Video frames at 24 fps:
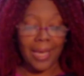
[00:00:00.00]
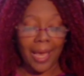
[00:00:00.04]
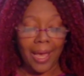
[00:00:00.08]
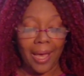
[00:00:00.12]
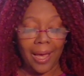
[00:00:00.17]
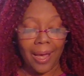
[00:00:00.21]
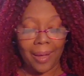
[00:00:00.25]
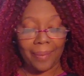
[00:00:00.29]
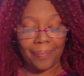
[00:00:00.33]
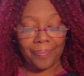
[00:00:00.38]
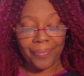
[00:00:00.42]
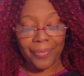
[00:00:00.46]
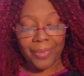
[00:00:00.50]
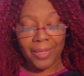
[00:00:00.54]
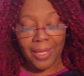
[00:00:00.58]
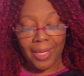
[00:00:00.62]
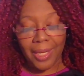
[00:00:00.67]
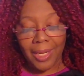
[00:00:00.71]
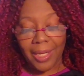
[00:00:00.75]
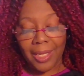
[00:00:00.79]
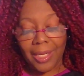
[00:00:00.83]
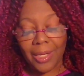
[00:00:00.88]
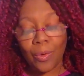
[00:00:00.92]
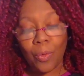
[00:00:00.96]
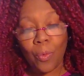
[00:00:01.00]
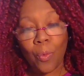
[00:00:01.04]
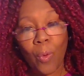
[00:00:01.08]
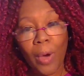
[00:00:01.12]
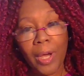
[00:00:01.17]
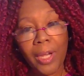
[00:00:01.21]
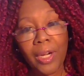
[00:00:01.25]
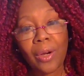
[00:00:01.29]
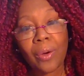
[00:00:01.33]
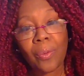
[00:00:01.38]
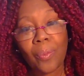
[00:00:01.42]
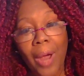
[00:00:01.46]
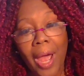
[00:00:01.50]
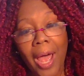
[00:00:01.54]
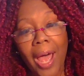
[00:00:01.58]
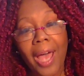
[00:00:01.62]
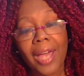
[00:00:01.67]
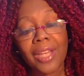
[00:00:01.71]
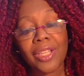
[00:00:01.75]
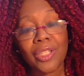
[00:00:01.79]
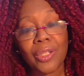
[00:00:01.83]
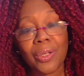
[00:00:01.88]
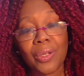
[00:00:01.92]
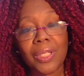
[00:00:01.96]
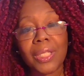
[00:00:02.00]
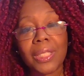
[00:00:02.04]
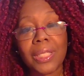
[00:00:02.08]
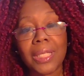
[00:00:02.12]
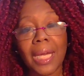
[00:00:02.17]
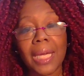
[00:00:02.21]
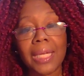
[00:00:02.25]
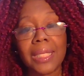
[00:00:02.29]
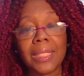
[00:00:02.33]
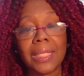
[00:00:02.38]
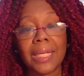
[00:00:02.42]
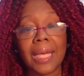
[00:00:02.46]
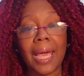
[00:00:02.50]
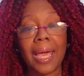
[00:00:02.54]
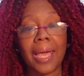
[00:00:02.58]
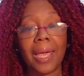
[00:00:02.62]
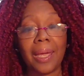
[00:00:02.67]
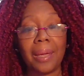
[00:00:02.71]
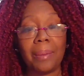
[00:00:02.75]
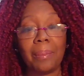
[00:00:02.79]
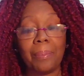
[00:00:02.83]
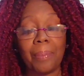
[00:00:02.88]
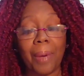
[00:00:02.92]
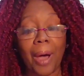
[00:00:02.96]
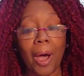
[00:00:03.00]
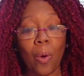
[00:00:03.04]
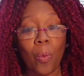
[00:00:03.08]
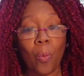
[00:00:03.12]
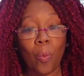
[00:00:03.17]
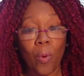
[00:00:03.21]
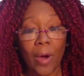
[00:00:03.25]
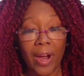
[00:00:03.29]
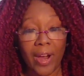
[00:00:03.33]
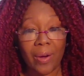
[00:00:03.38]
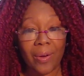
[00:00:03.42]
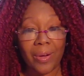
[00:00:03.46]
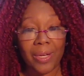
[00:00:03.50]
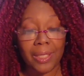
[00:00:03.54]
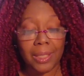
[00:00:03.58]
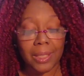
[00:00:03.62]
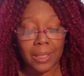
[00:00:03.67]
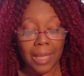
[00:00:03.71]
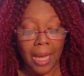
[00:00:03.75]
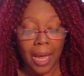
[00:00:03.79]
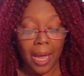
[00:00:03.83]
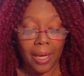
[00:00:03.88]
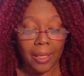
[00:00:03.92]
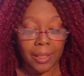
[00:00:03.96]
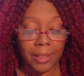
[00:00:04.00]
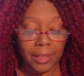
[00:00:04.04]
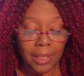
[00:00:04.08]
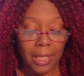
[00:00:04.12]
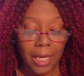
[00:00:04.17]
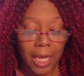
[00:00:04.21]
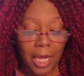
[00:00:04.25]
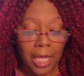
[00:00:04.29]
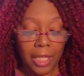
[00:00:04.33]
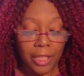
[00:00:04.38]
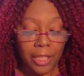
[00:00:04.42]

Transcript: Yeah. Winterize your sex game by wearing socks.